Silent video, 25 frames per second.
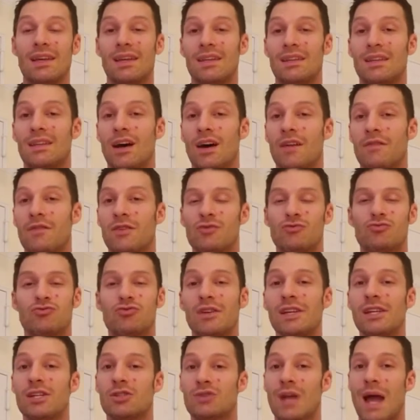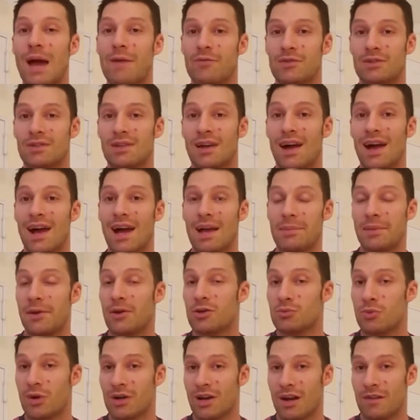You know, if you're really strapped for time,
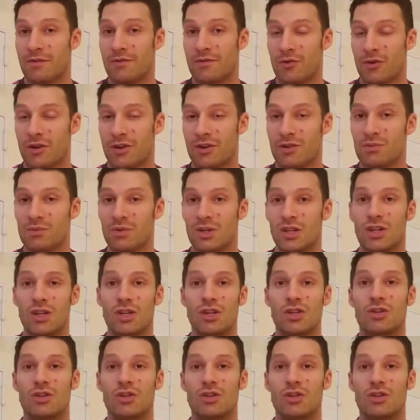here's a workout for you.